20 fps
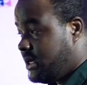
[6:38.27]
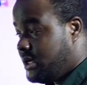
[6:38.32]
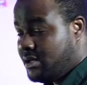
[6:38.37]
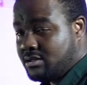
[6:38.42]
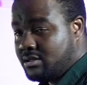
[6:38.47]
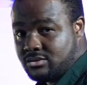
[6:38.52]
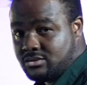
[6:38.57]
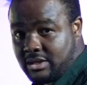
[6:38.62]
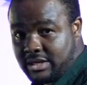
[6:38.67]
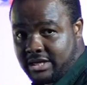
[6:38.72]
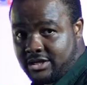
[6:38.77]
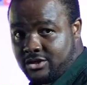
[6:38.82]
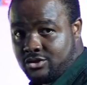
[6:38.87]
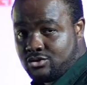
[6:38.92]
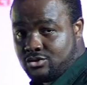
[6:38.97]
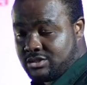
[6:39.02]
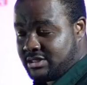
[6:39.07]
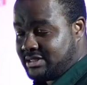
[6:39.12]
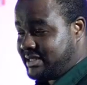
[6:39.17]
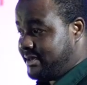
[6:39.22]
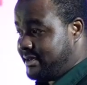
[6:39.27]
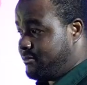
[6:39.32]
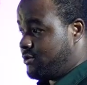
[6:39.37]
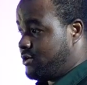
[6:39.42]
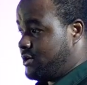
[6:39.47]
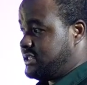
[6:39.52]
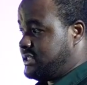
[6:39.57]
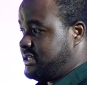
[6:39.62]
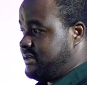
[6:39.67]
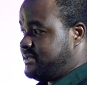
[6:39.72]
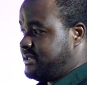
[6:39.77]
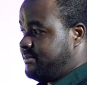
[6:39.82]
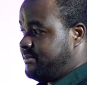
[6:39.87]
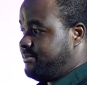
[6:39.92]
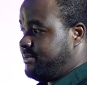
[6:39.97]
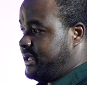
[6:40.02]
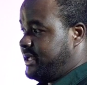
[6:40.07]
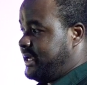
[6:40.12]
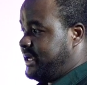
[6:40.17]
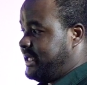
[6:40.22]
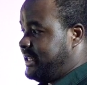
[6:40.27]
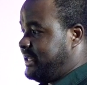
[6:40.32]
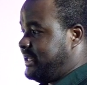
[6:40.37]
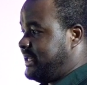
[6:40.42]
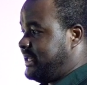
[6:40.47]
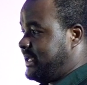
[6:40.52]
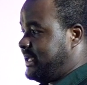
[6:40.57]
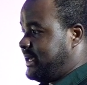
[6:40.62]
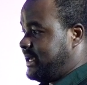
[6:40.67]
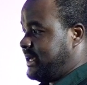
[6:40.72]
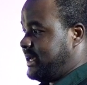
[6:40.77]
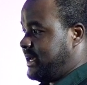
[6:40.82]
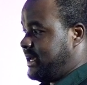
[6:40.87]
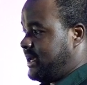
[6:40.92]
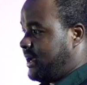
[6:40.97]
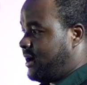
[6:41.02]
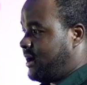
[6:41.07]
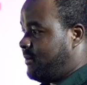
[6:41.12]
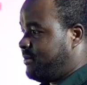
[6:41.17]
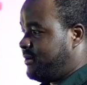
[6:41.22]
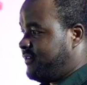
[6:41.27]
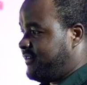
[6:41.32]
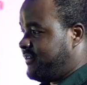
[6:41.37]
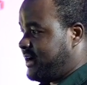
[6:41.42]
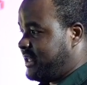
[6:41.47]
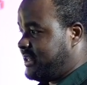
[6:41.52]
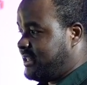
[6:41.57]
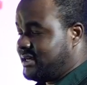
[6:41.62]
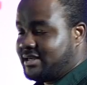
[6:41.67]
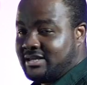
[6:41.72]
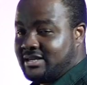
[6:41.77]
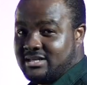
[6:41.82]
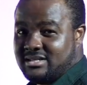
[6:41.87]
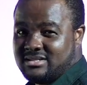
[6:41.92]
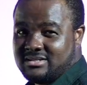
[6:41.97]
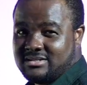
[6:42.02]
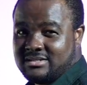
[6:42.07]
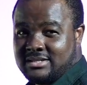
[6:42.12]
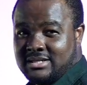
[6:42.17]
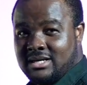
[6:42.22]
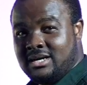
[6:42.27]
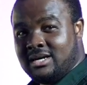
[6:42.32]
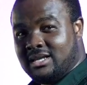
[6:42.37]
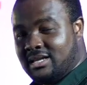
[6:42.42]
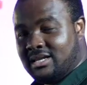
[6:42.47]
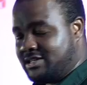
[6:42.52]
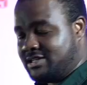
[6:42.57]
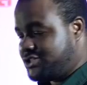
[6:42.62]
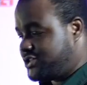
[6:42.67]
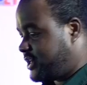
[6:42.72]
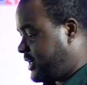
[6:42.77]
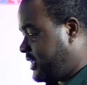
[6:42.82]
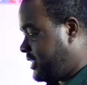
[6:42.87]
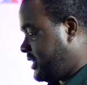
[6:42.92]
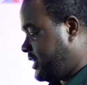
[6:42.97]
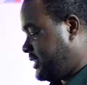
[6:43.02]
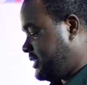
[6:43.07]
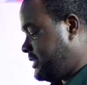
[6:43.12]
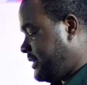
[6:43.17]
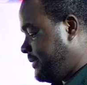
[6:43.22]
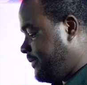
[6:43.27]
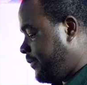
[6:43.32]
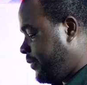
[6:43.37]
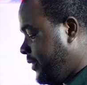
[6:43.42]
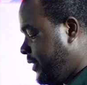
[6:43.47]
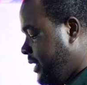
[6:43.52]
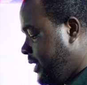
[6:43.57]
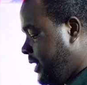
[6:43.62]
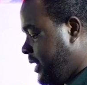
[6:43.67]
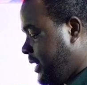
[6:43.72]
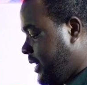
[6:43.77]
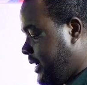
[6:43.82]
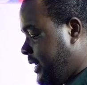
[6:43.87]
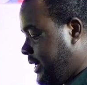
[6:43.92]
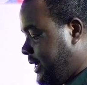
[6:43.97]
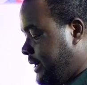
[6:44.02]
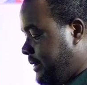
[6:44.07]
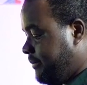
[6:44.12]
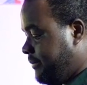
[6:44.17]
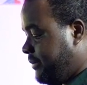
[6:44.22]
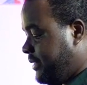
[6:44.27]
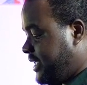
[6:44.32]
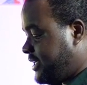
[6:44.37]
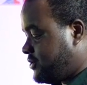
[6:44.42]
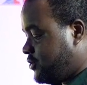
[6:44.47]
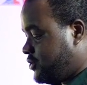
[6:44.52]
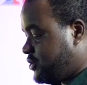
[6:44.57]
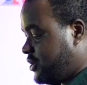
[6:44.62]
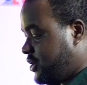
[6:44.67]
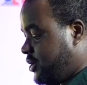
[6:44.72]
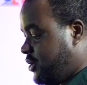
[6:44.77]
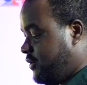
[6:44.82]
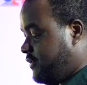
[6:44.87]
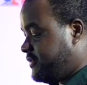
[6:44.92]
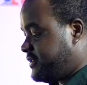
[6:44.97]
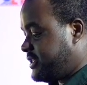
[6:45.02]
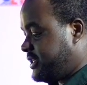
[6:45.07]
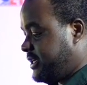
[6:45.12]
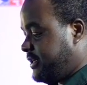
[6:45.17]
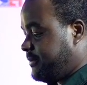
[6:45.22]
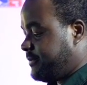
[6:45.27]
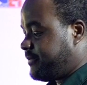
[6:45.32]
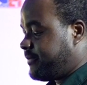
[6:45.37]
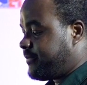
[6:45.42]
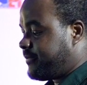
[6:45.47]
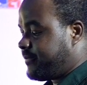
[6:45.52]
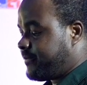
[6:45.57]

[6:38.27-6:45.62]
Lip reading: So I can use the same concept and play in a couple of other keys. Let's try that. Let's go to the key of C.